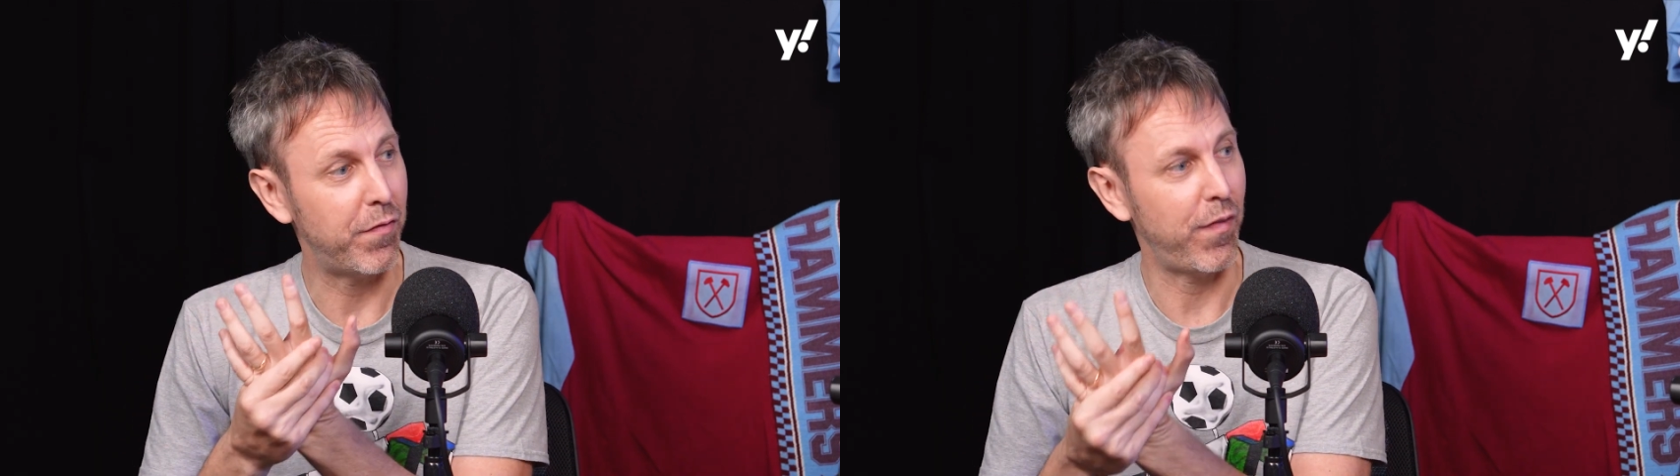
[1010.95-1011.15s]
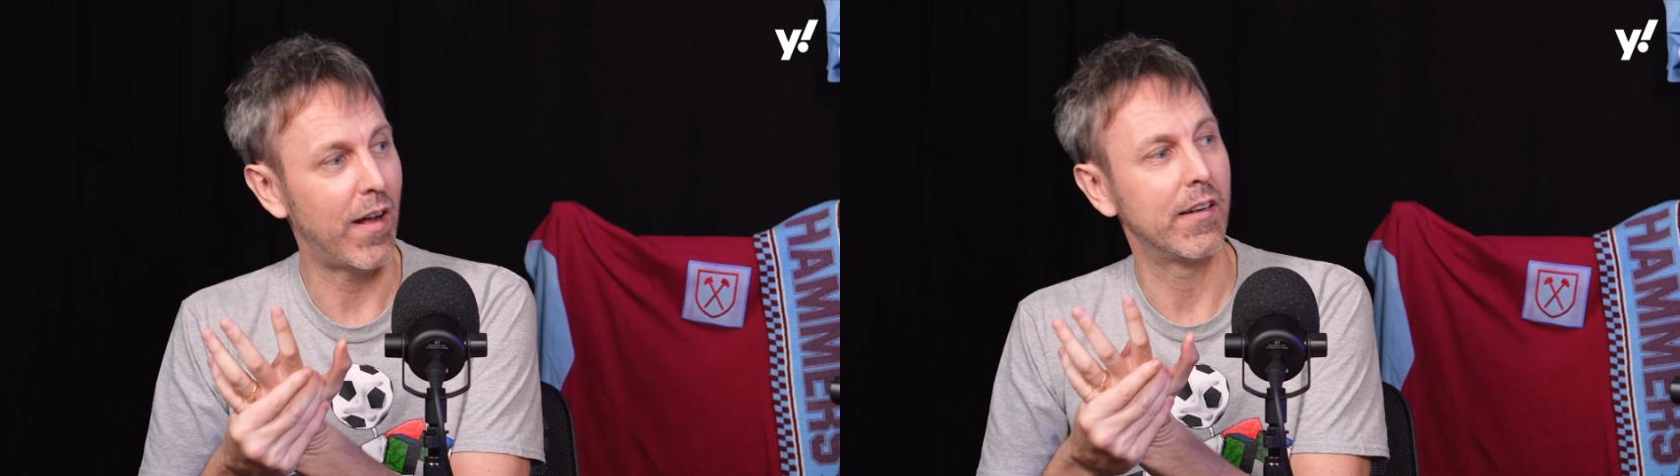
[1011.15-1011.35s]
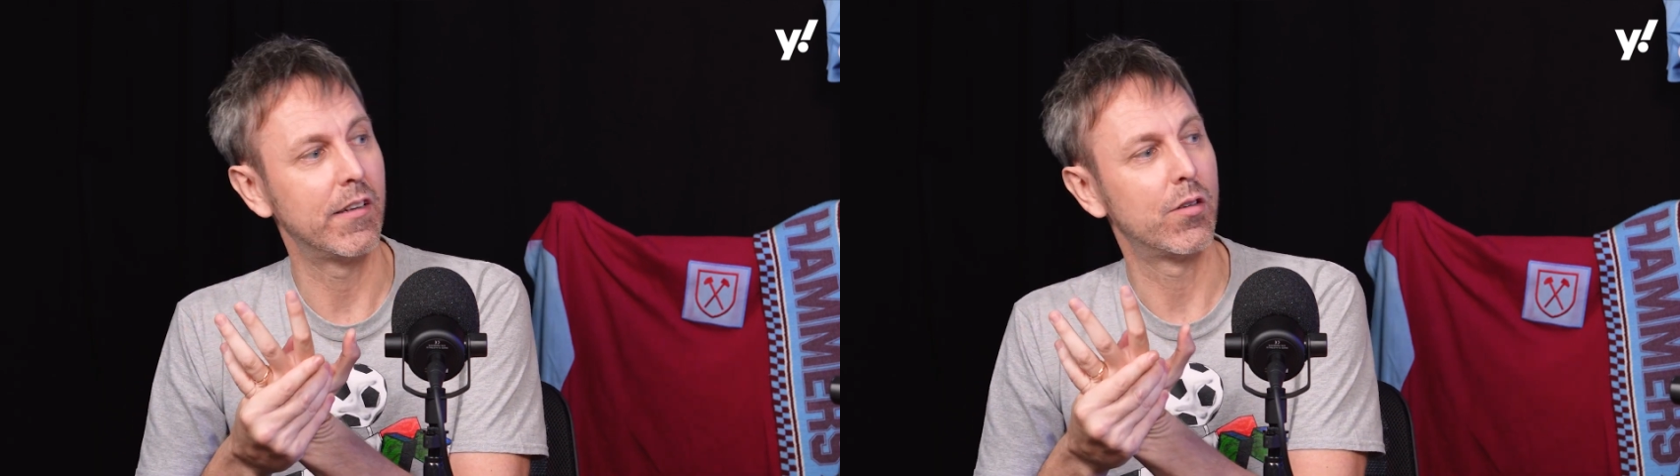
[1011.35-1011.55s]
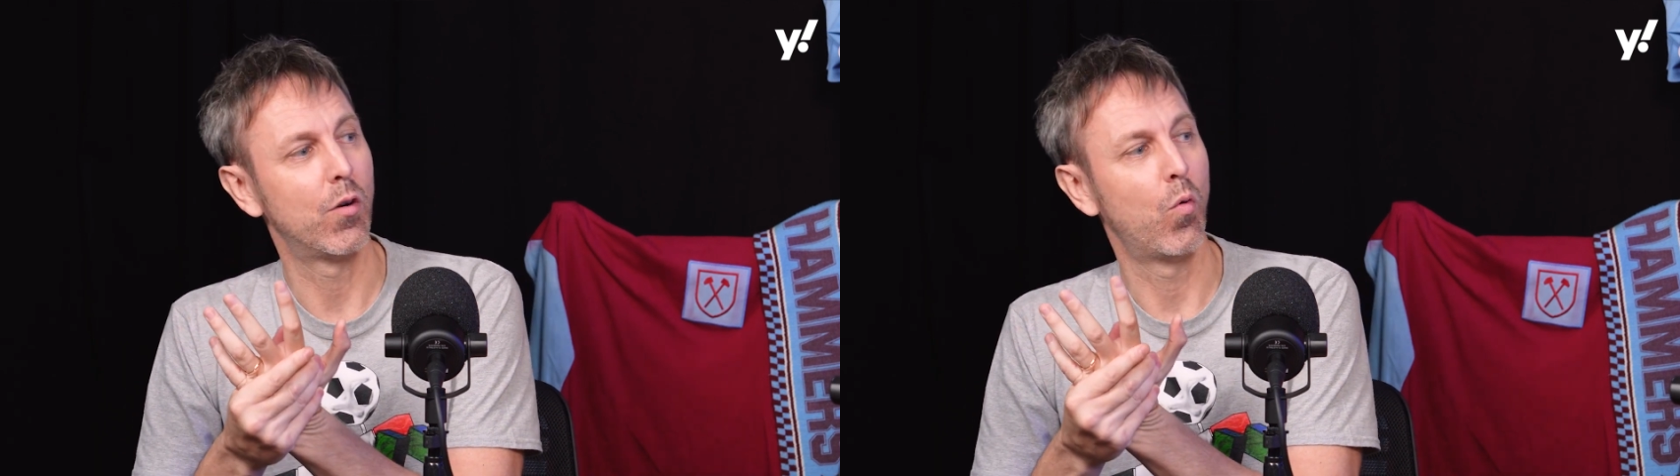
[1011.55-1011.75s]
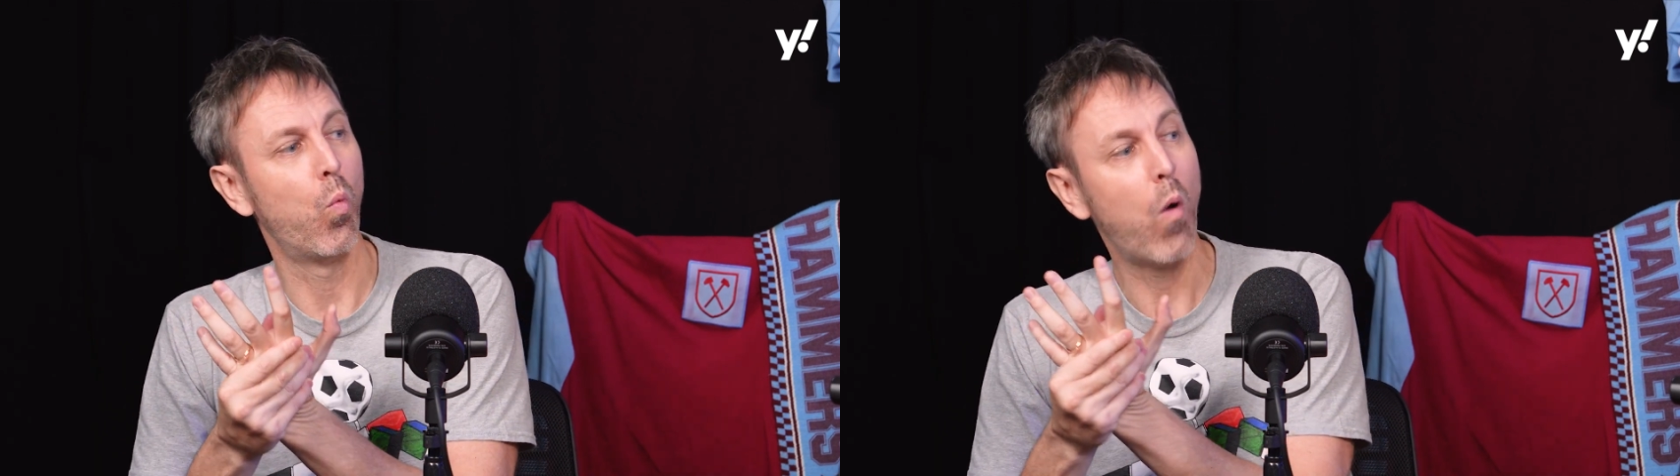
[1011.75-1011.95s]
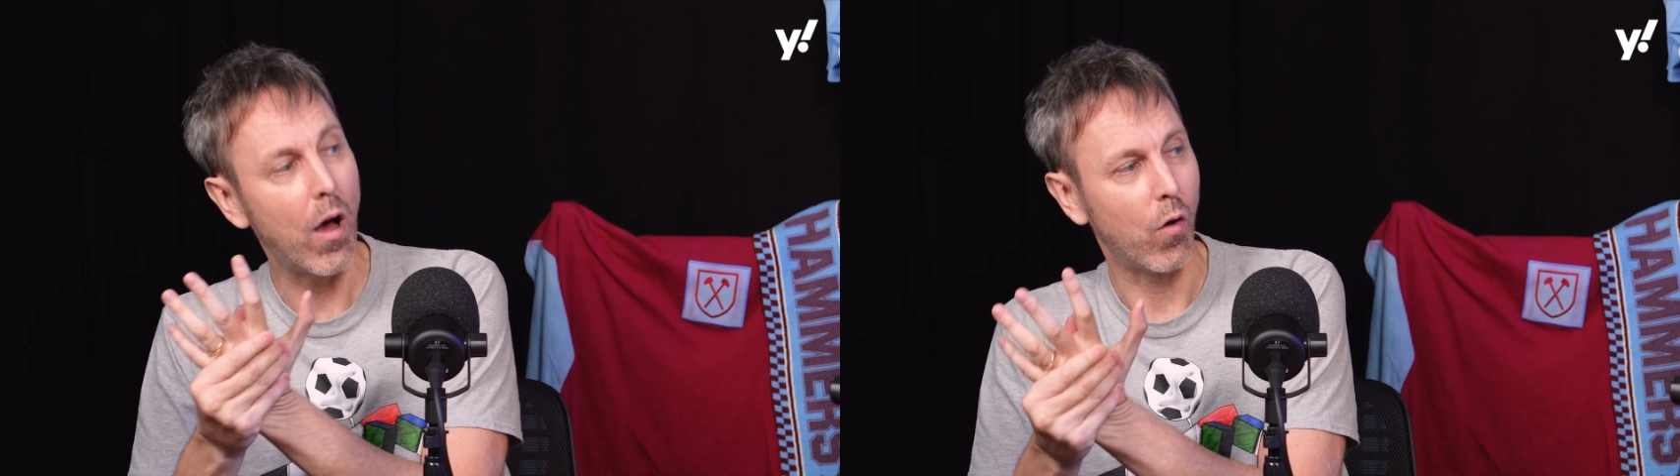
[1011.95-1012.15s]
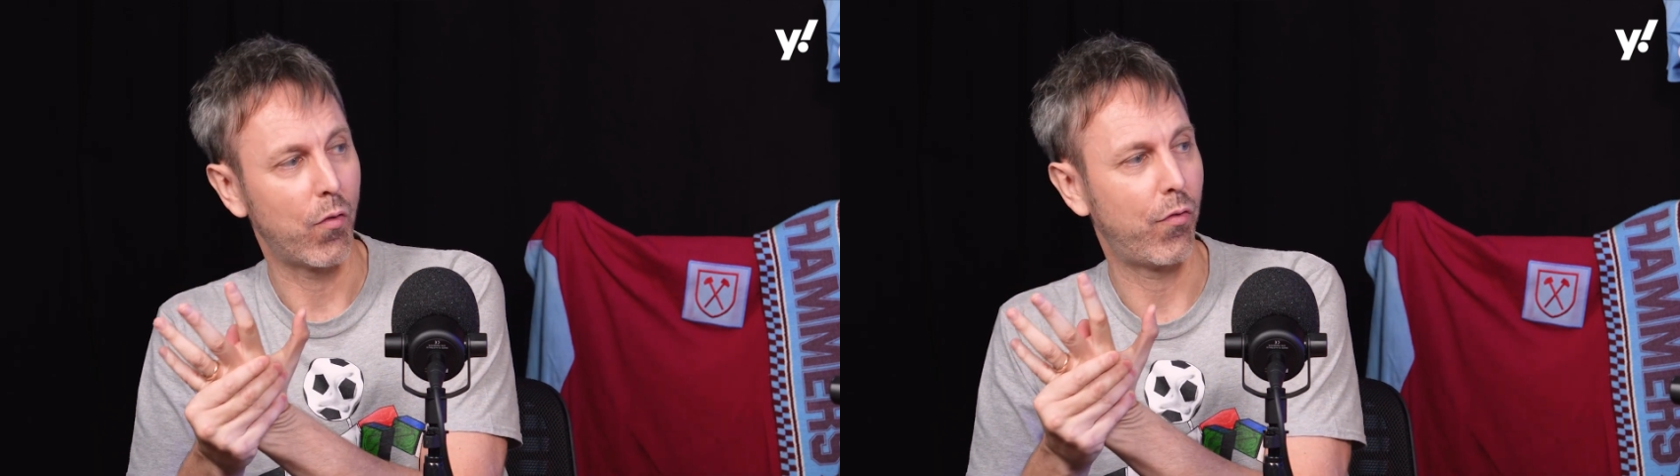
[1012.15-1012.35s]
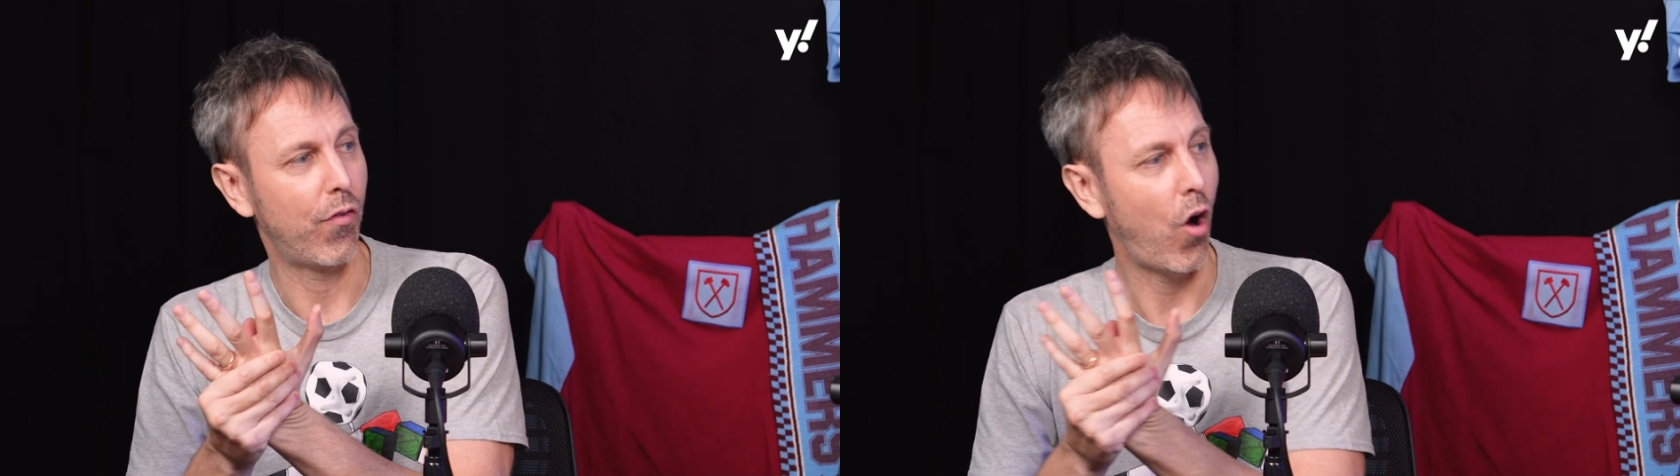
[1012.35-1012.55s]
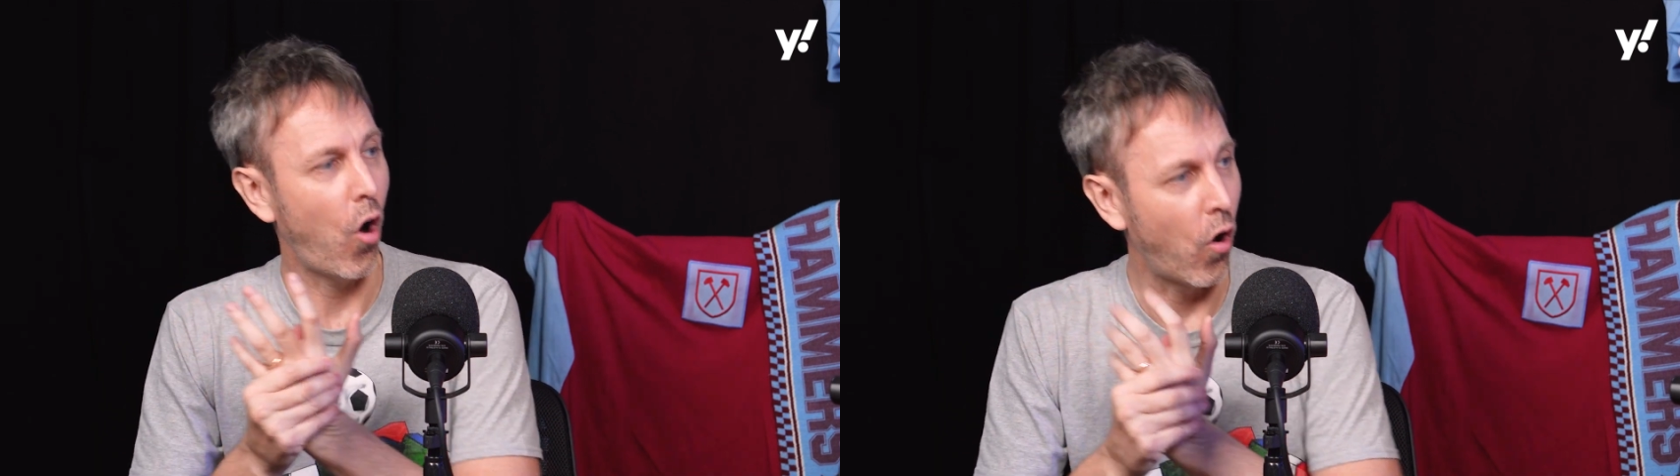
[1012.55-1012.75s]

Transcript: fund wealth